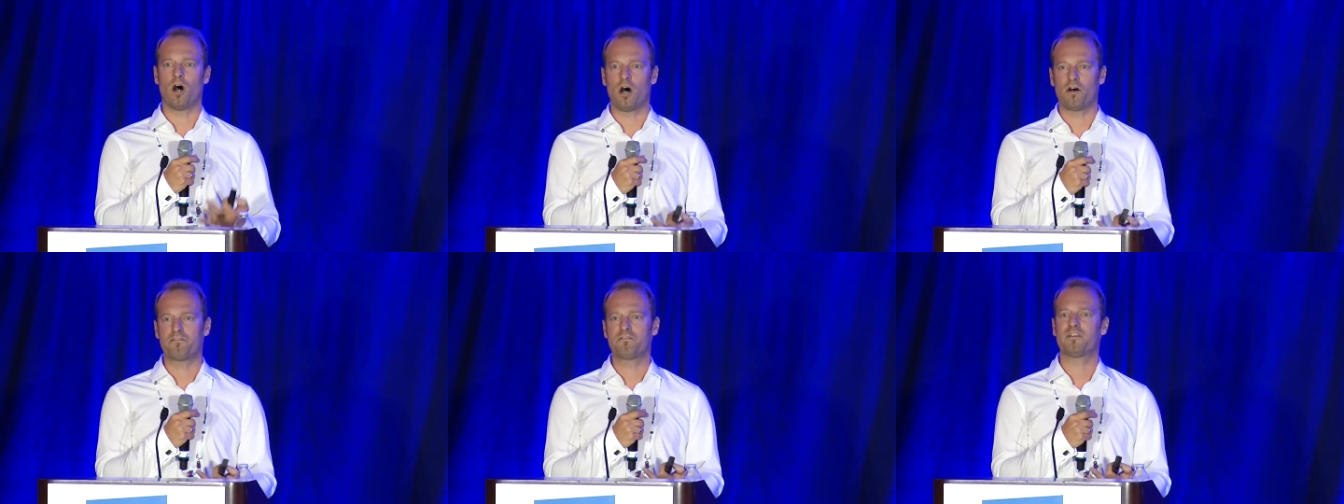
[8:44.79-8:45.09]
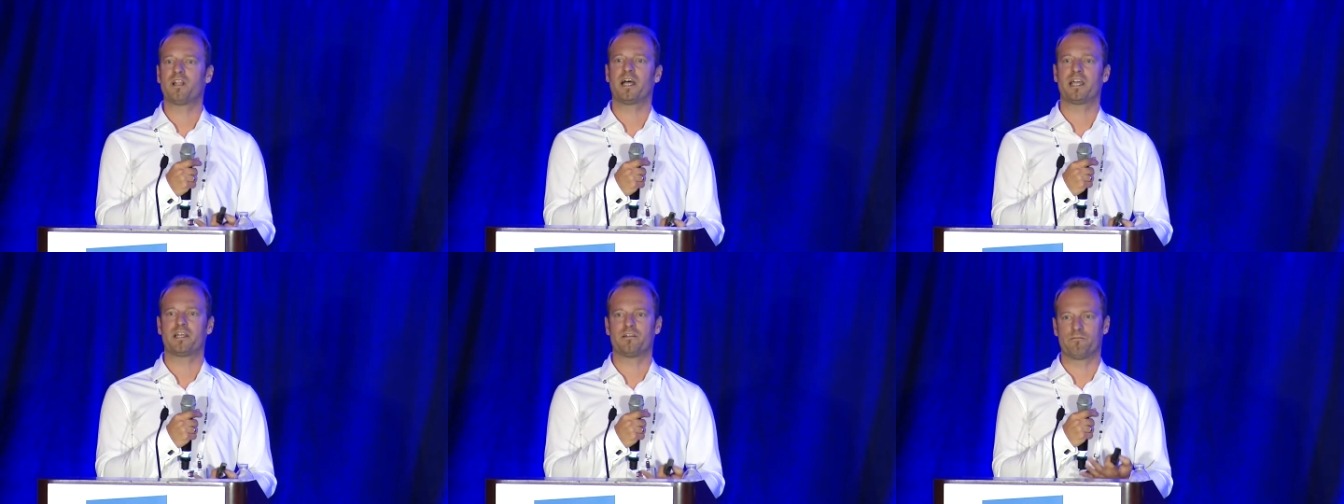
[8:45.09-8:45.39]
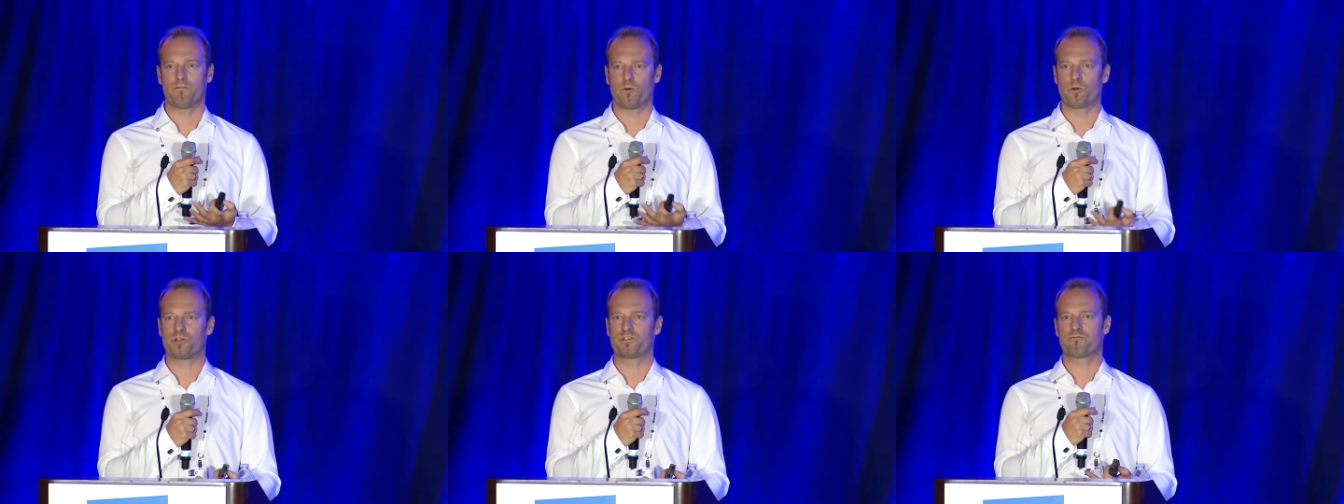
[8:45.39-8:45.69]

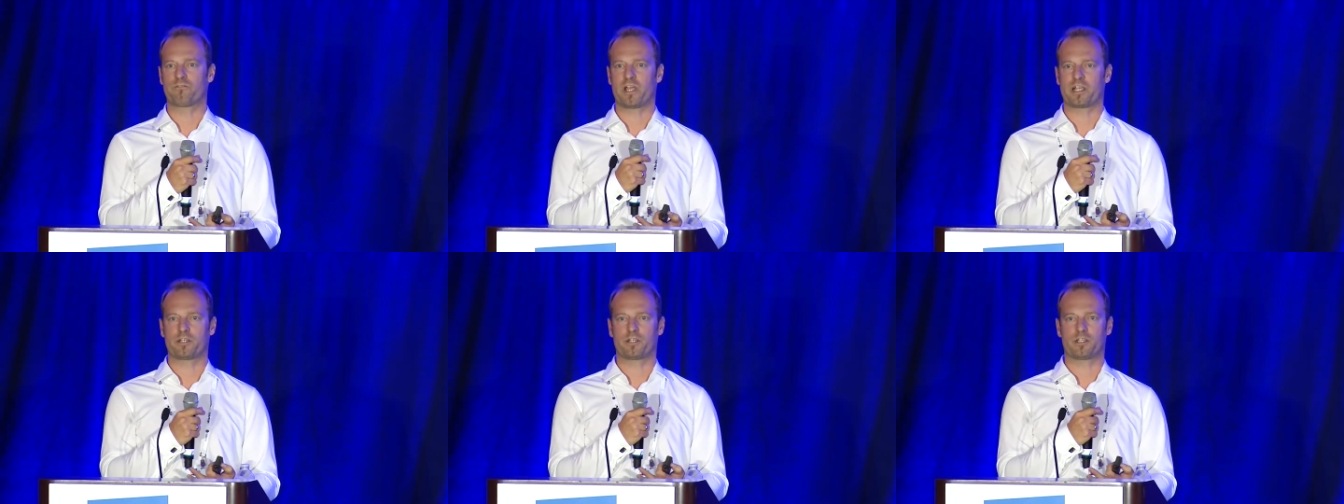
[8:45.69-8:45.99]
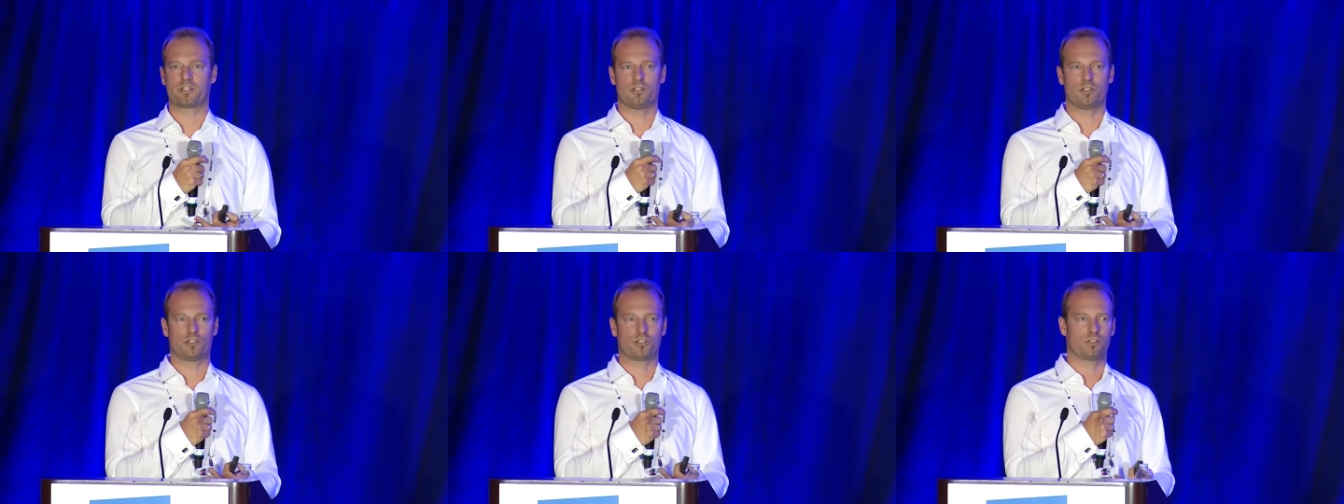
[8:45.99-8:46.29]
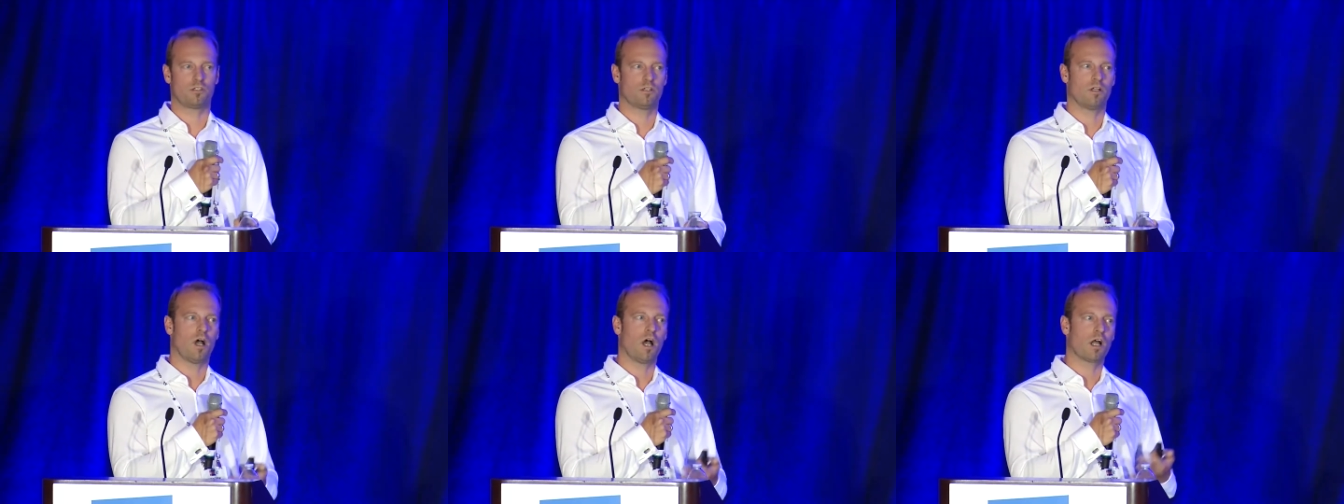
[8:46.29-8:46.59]
offline voice
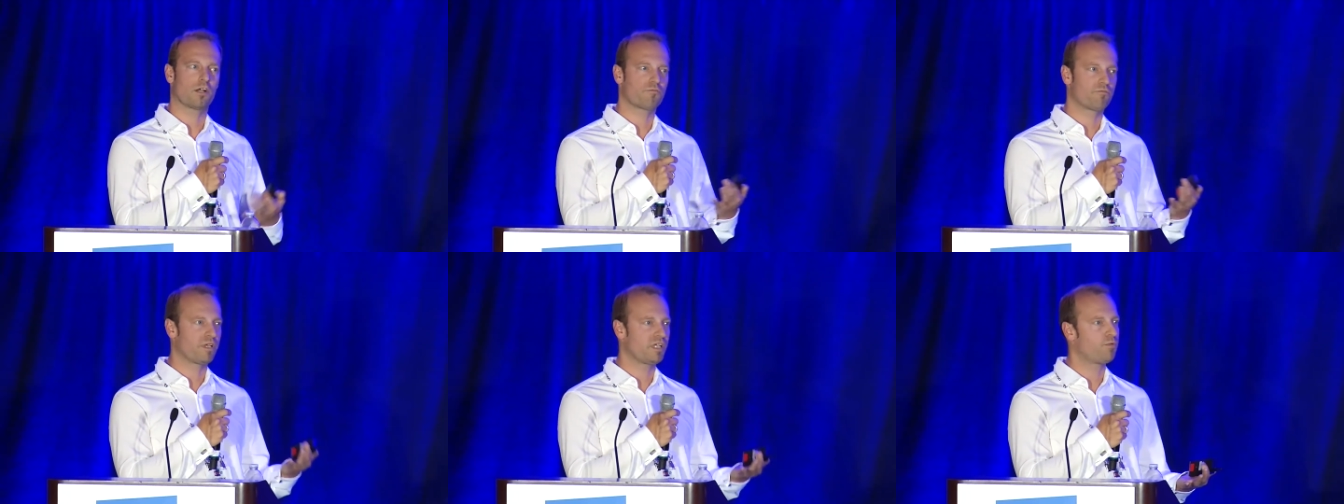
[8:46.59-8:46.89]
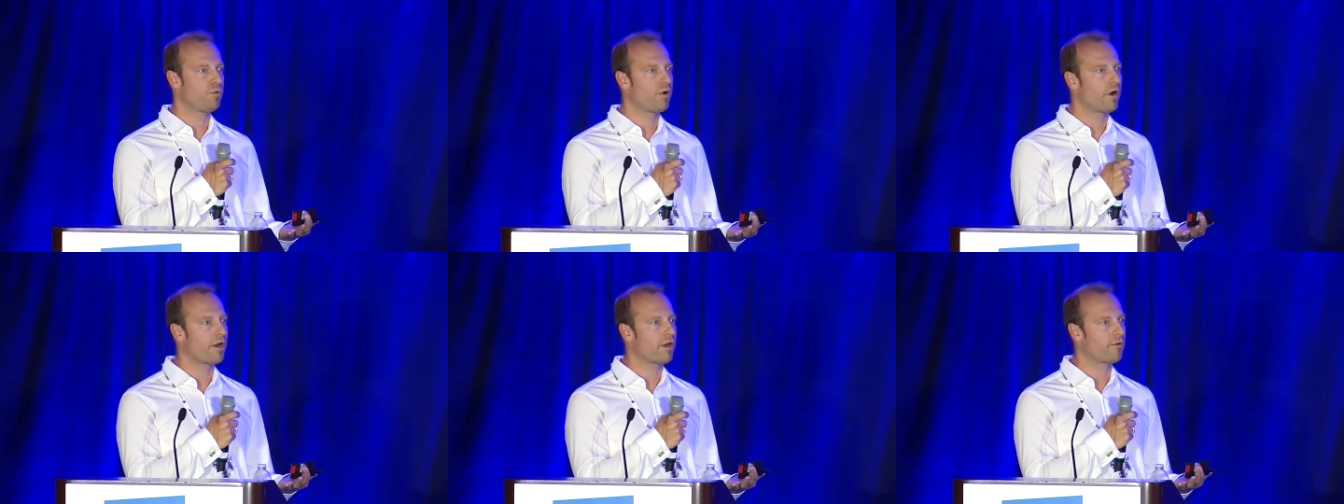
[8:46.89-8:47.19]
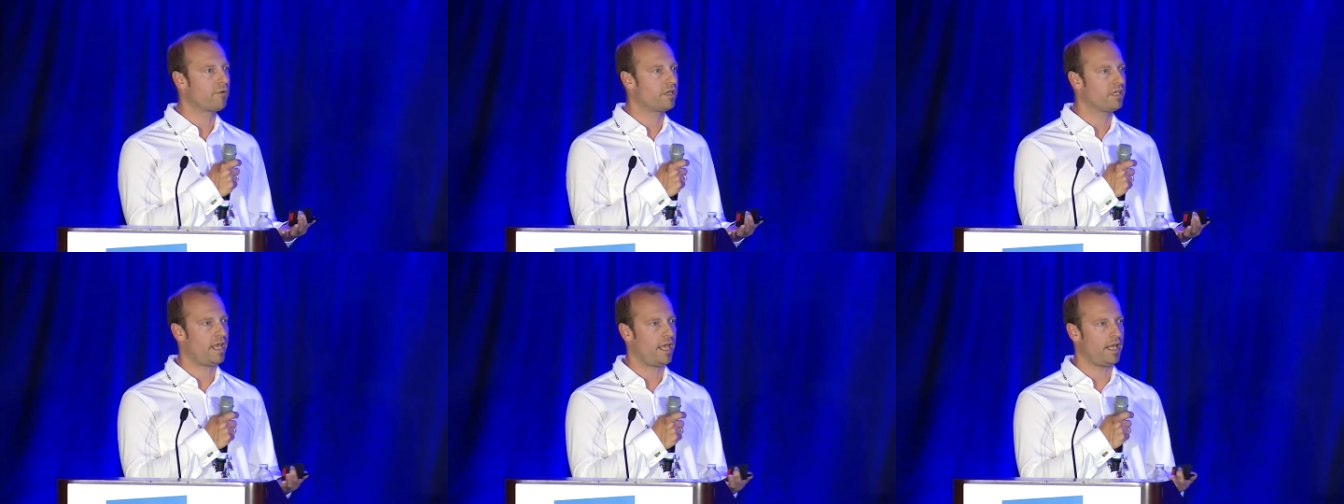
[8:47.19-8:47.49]
recognition, not
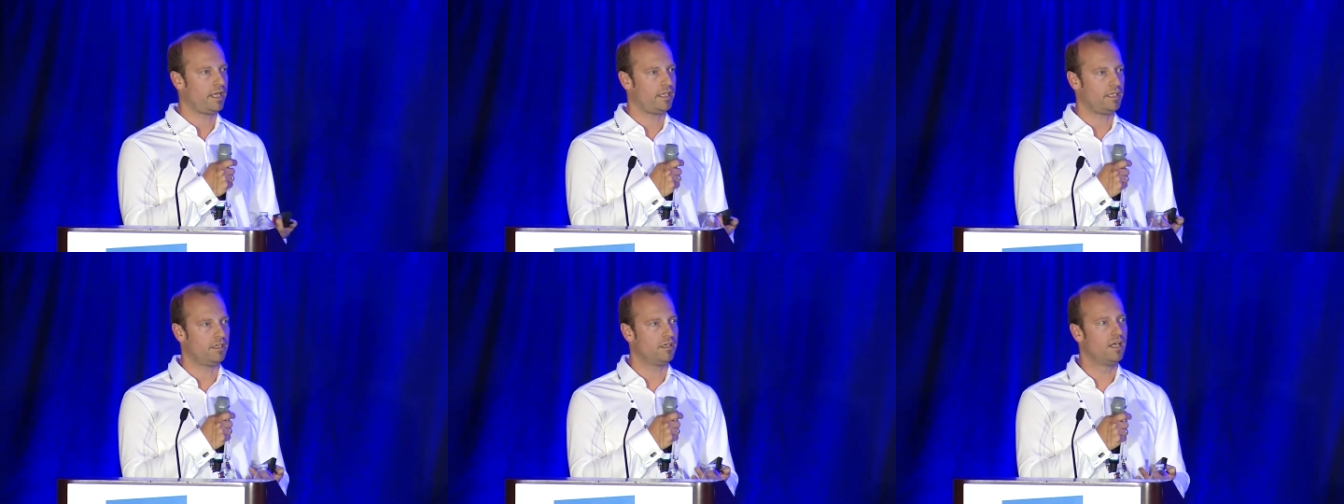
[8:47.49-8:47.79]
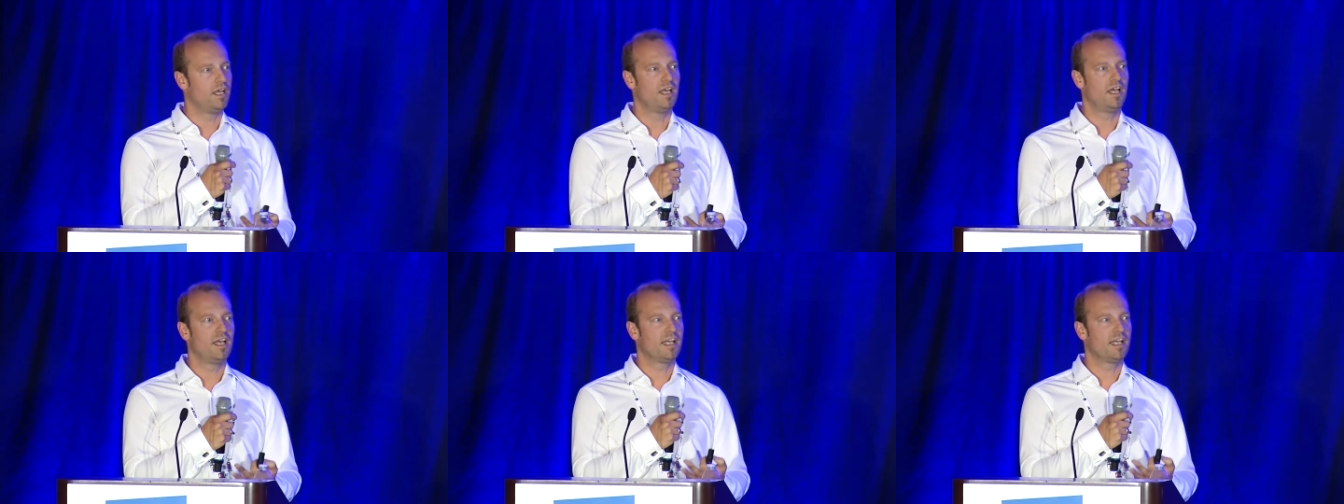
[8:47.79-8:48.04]
requiring any